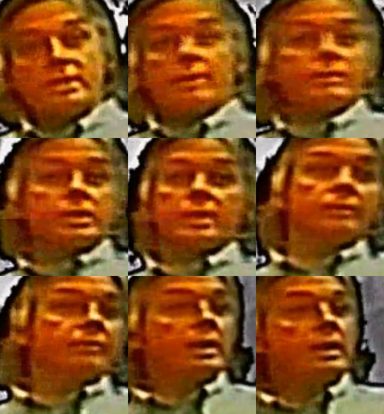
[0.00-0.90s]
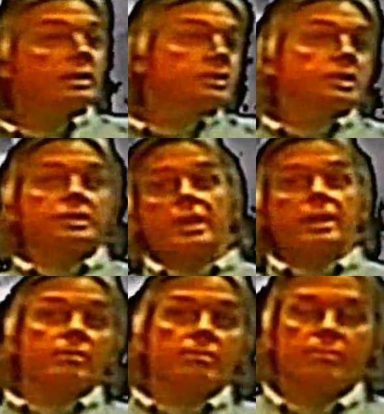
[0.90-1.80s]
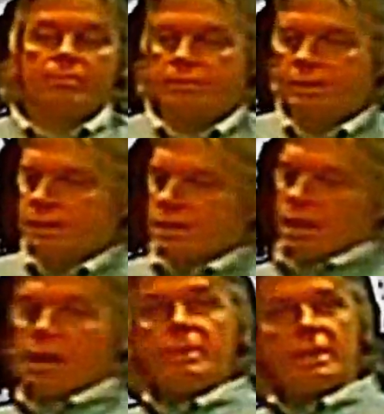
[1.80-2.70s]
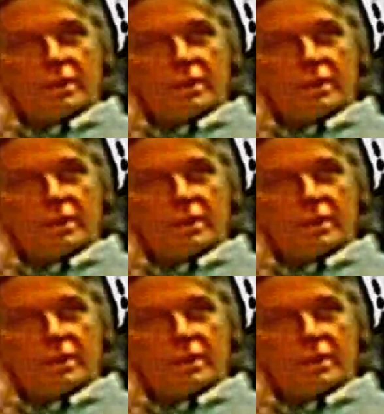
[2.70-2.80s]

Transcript: ever so convenient, she said. I'm eating the